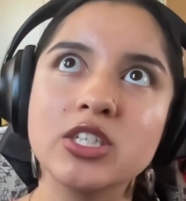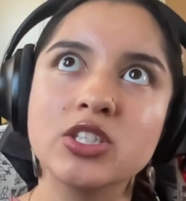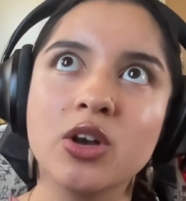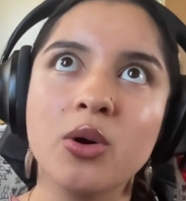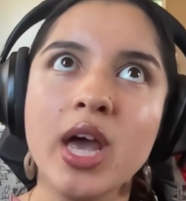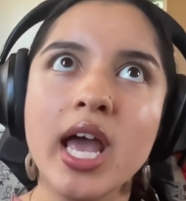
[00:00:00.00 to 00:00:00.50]

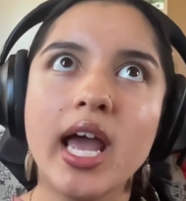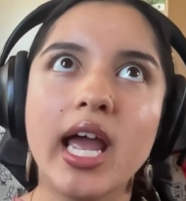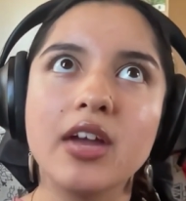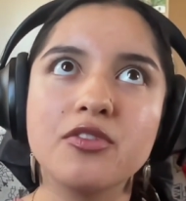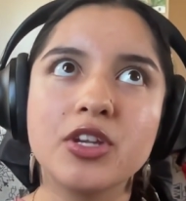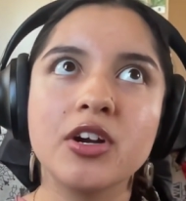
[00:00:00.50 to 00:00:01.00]
So
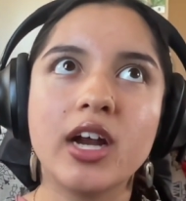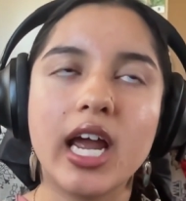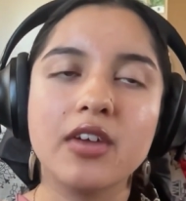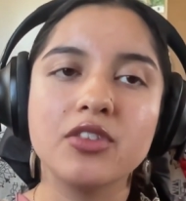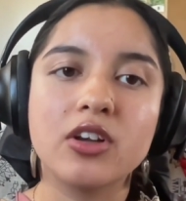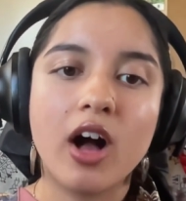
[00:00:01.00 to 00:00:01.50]
if
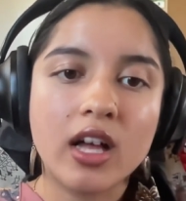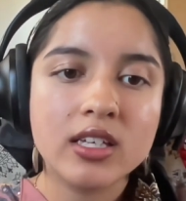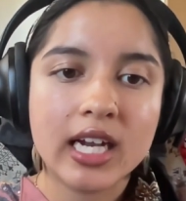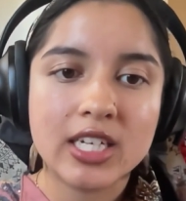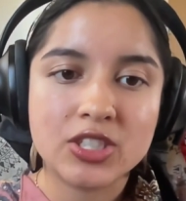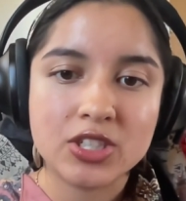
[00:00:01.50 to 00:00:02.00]
the
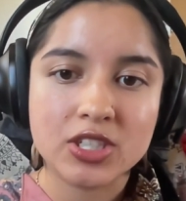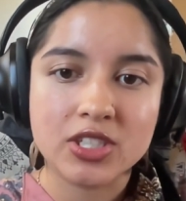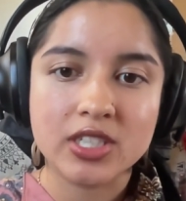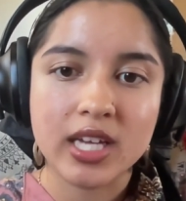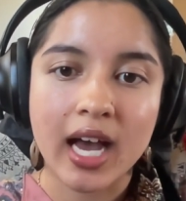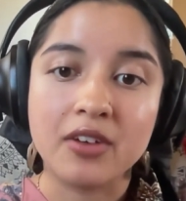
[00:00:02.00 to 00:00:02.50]

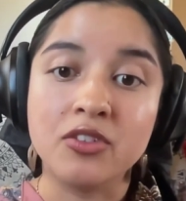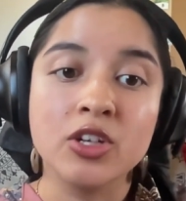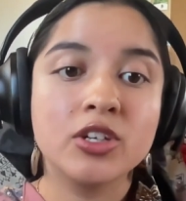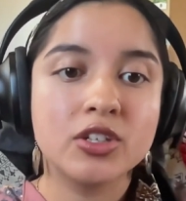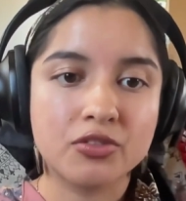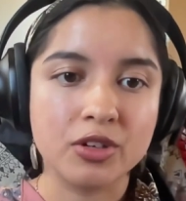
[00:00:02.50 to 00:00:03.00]
colonizers have
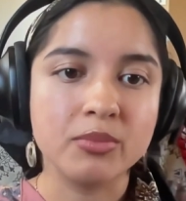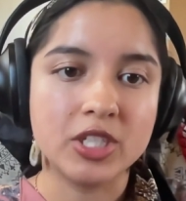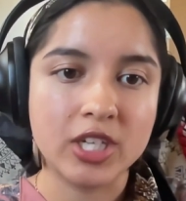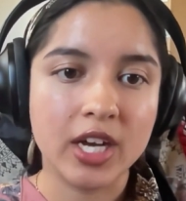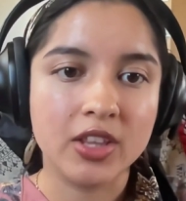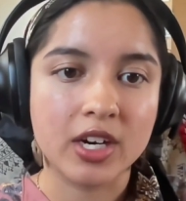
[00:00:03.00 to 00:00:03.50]
learned from
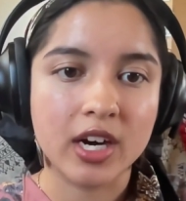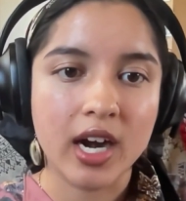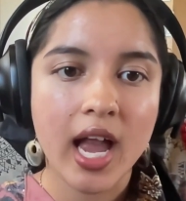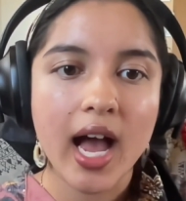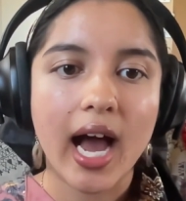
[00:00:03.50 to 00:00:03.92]
each other,